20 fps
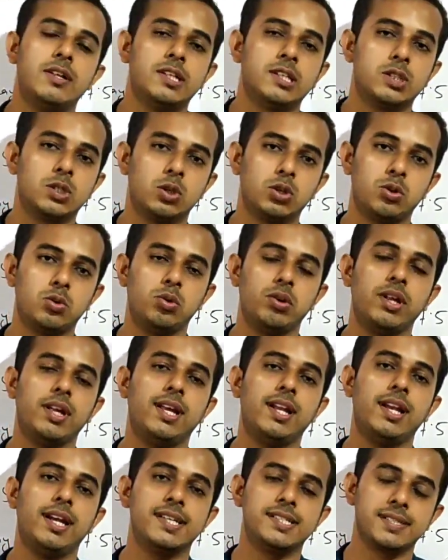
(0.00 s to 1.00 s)
So
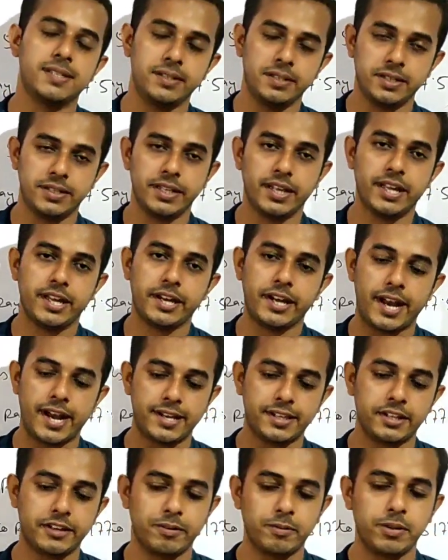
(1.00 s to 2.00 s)
today let's end it here,
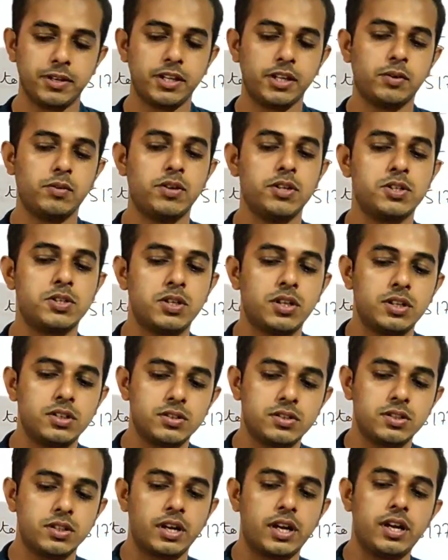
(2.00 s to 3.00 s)
and the remaining
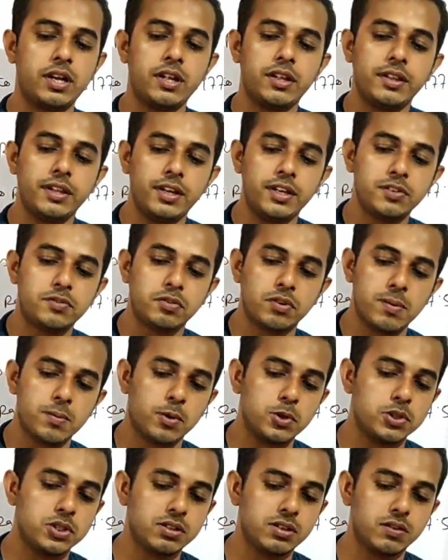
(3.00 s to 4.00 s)
questions, that is from
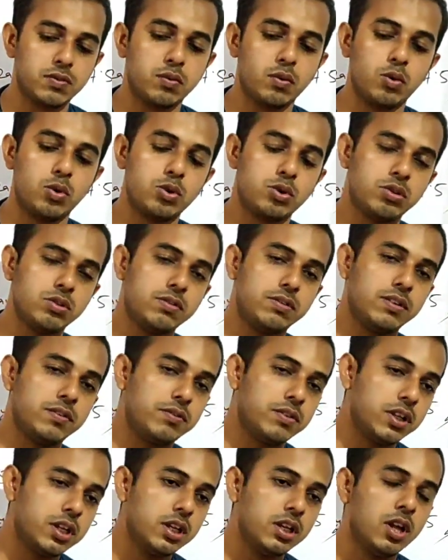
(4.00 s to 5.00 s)
question number 4 to
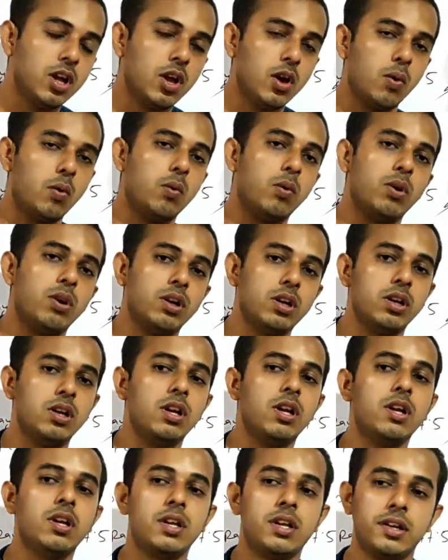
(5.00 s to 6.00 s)
15, we'll
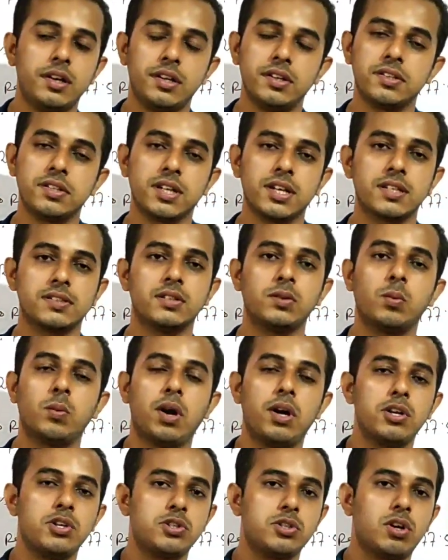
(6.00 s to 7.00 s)
discuss in
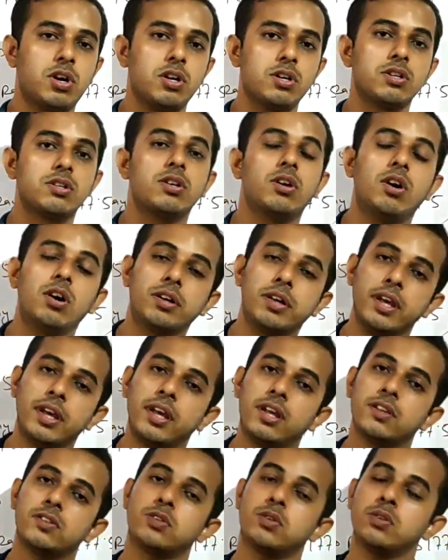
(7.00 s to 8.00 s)
one shot.
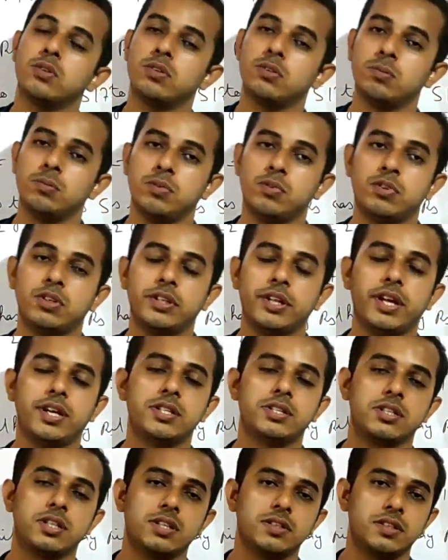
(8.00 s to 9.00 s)
Okay, so before
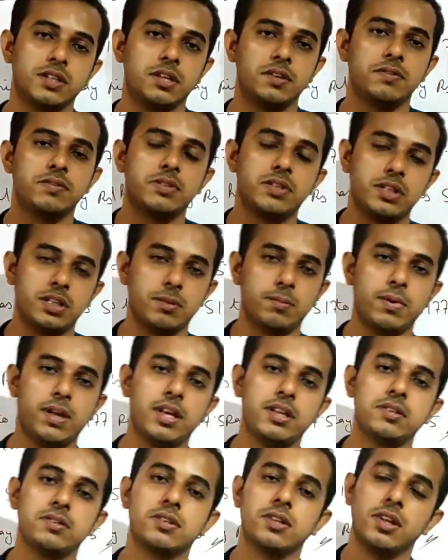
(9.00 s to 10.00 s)
that, stay safe, stay
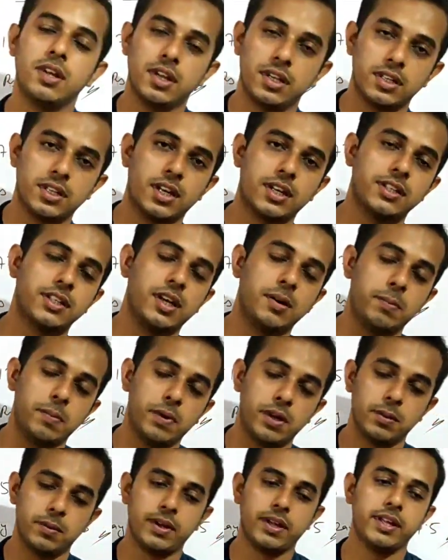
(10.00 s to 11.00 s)
blessed, tata,
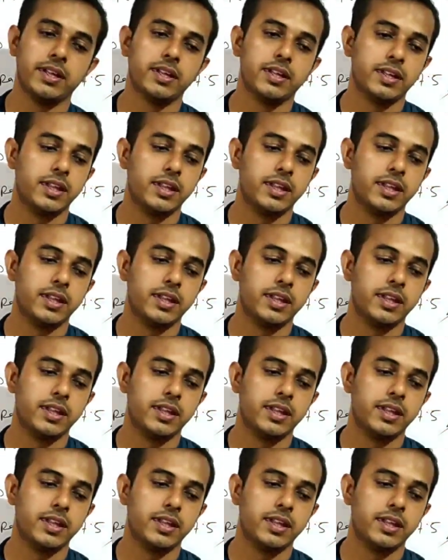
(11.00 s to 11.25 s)
bye bye.